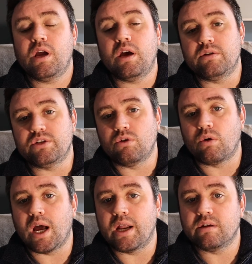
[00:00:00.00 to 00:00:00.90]
How does
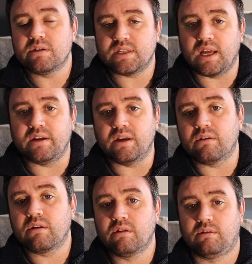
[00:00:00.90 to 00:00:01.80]
your ad stand
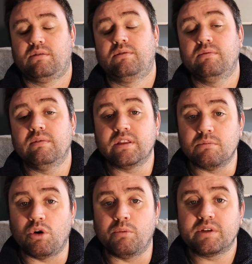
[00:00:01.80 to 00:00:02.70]
out? At the
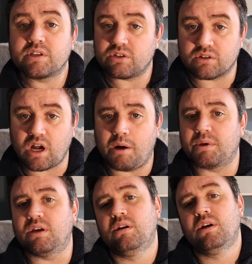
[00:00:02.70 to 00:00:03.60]
moment, it's just
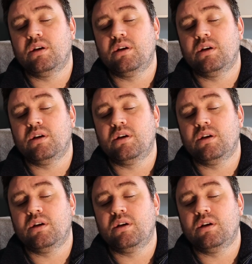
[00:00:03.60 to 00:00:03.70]
copy.